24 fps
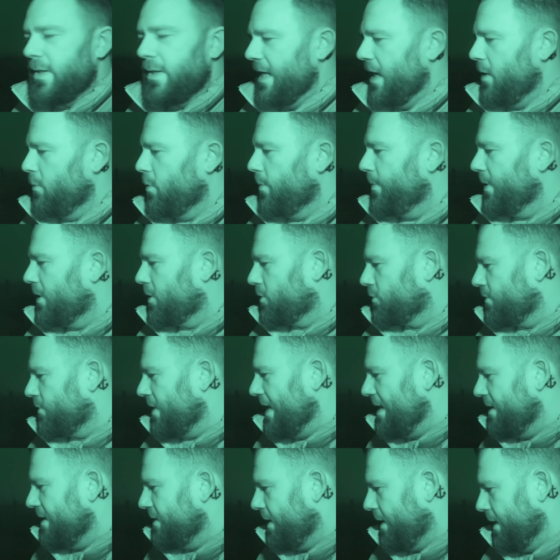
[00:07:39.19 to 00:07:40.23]
it would be
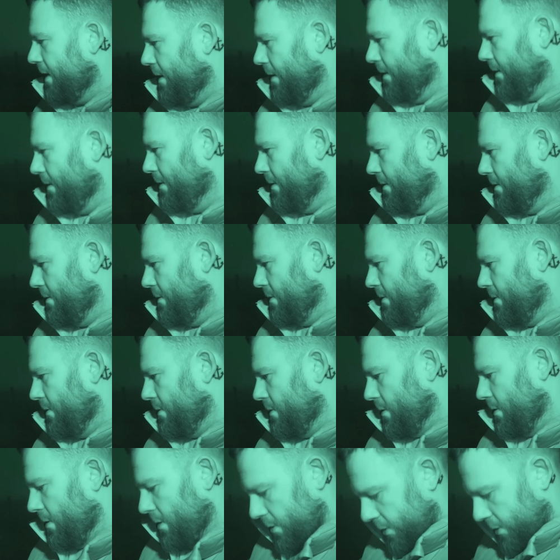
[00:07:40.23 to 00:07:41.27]
crazy.
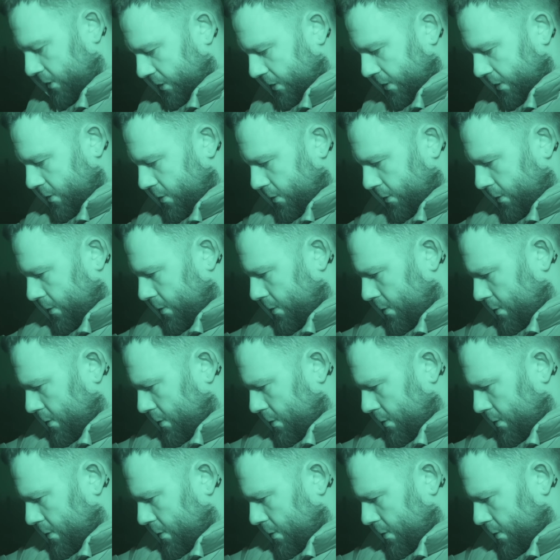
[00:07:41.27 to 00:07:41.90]
So,